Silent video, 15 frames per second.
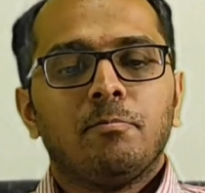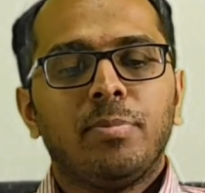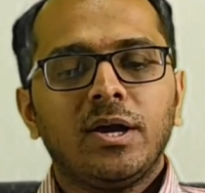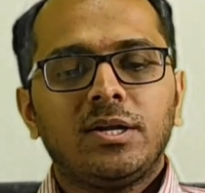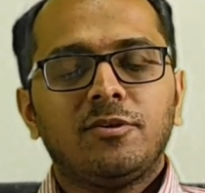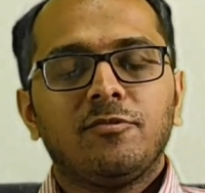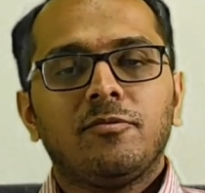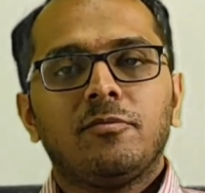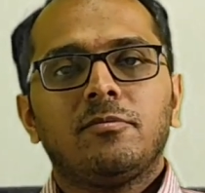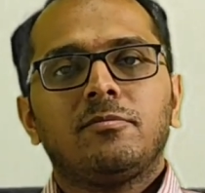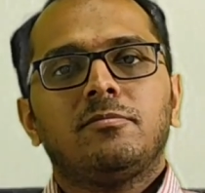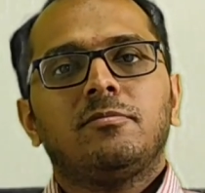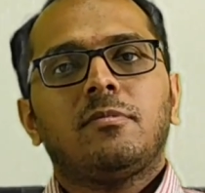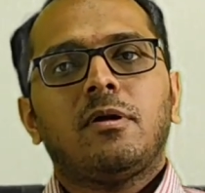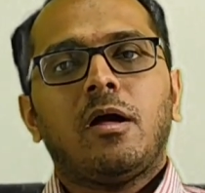But
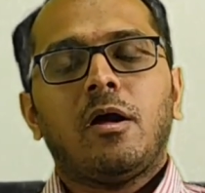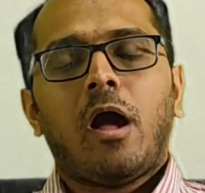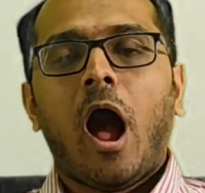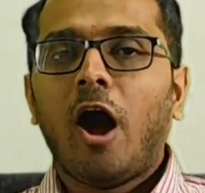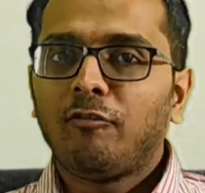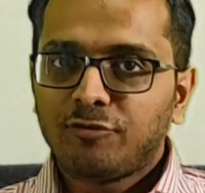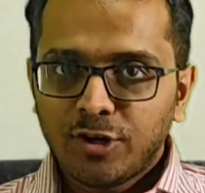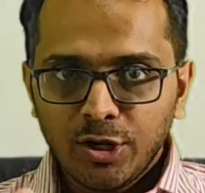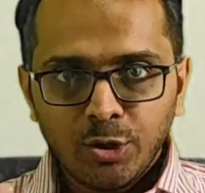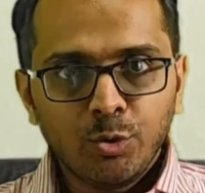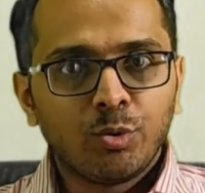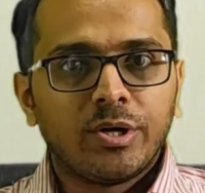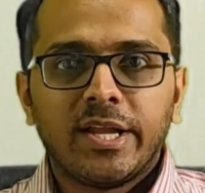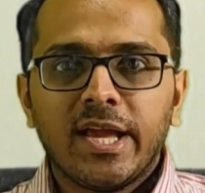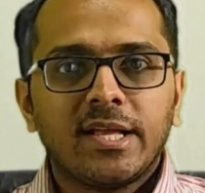after
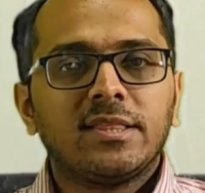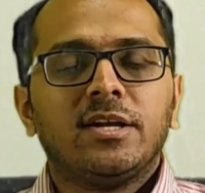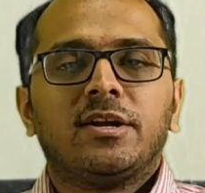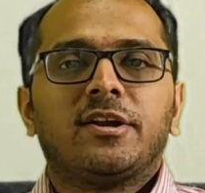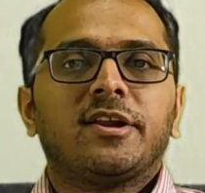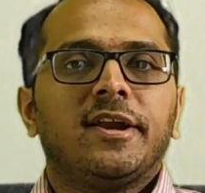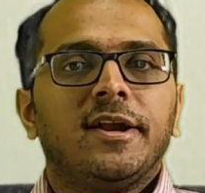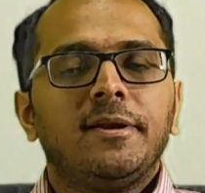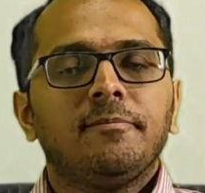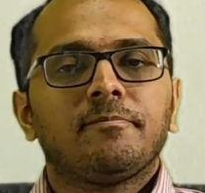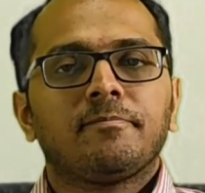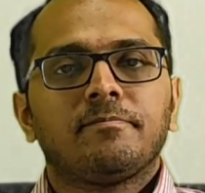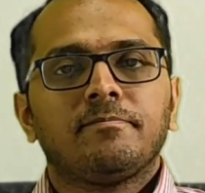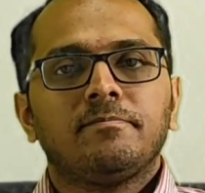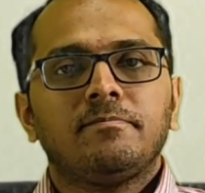you take the trade,
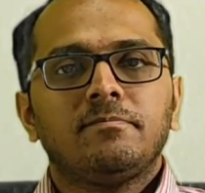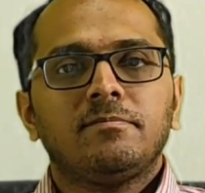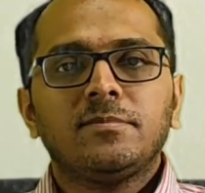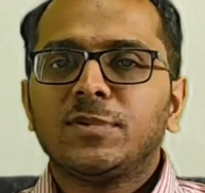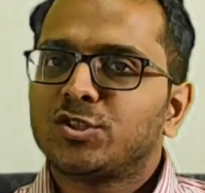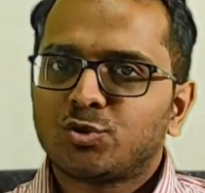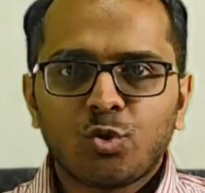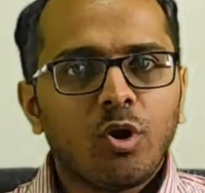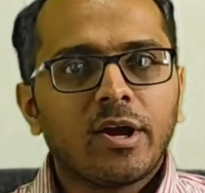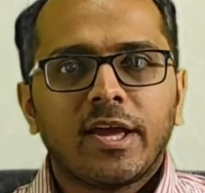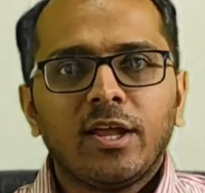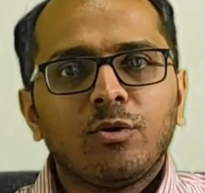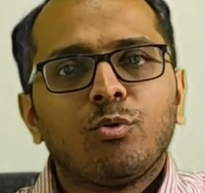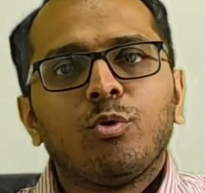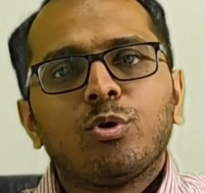the stock
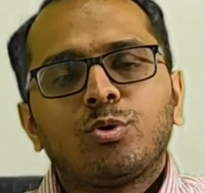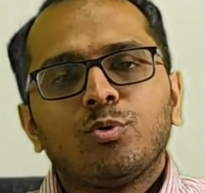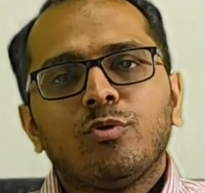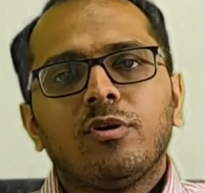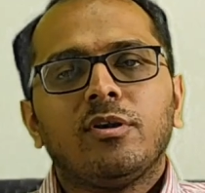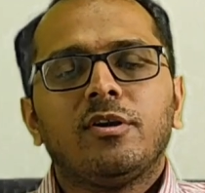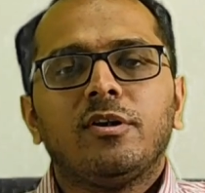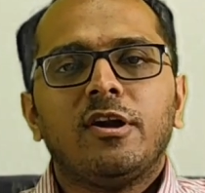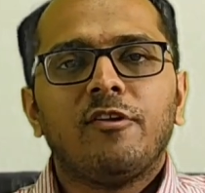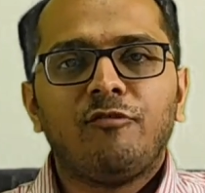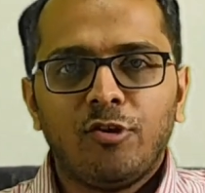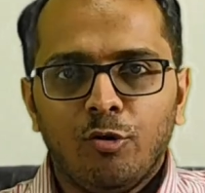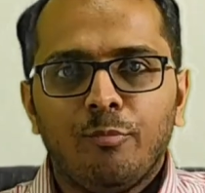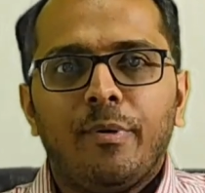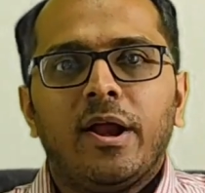can go to a
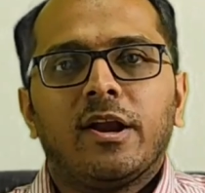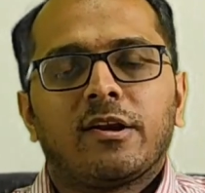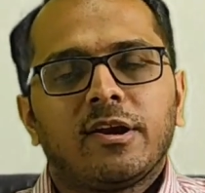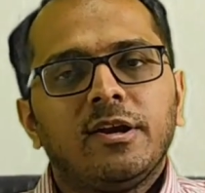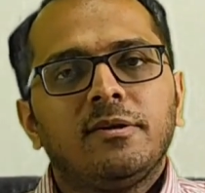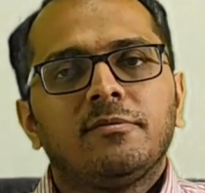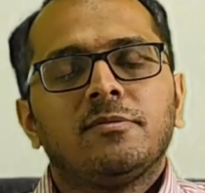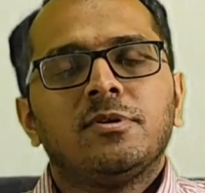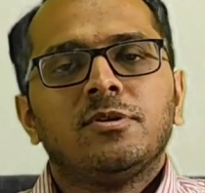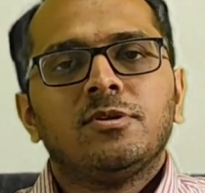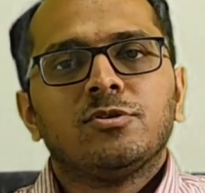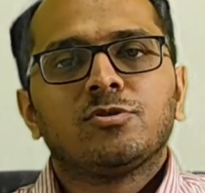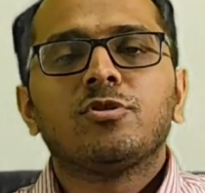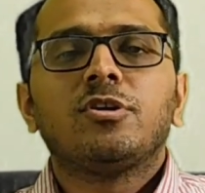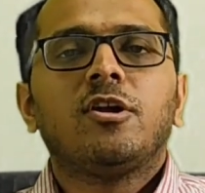FNO ban, right?
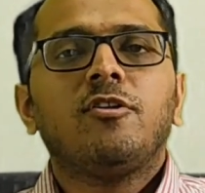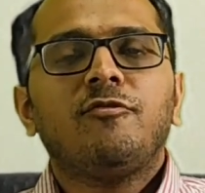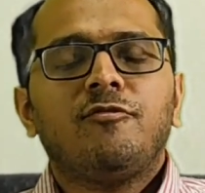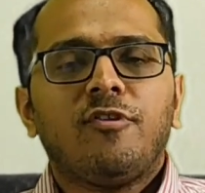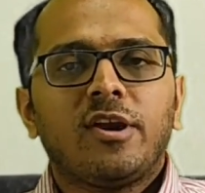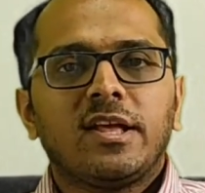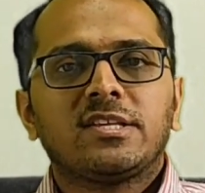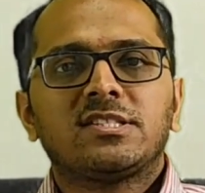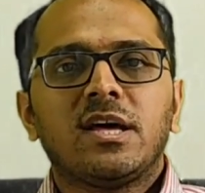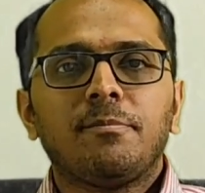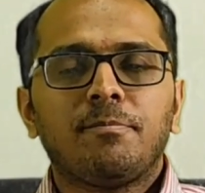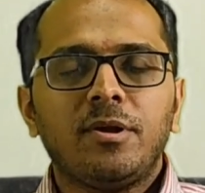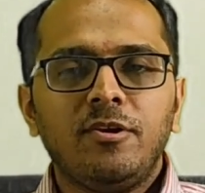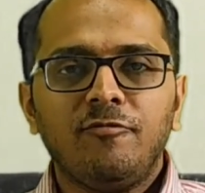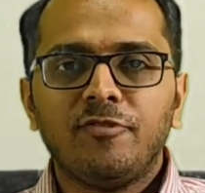So now, for
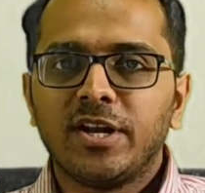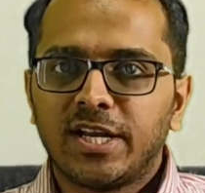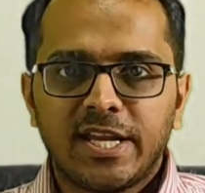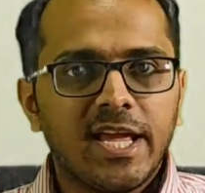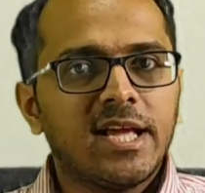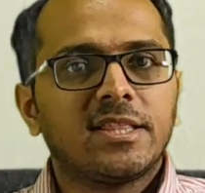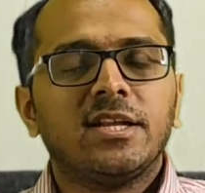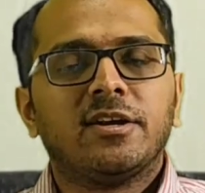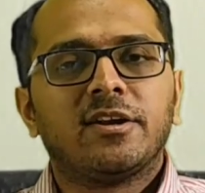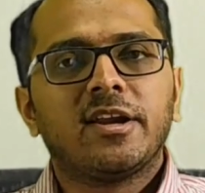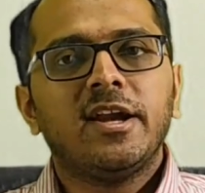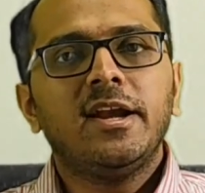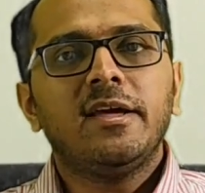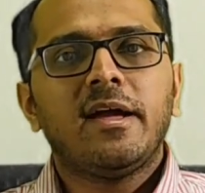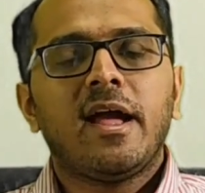example, we take the
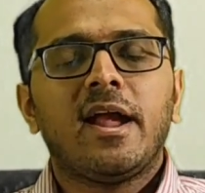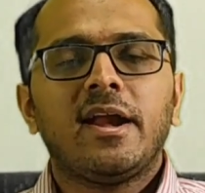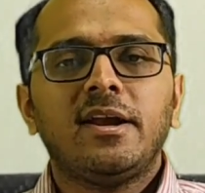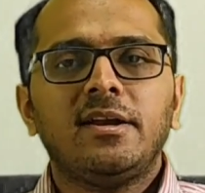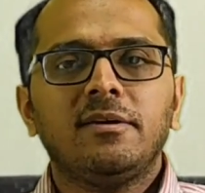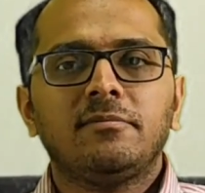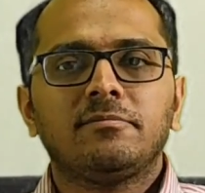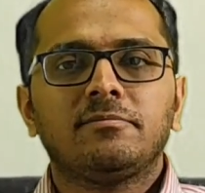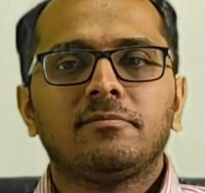trade and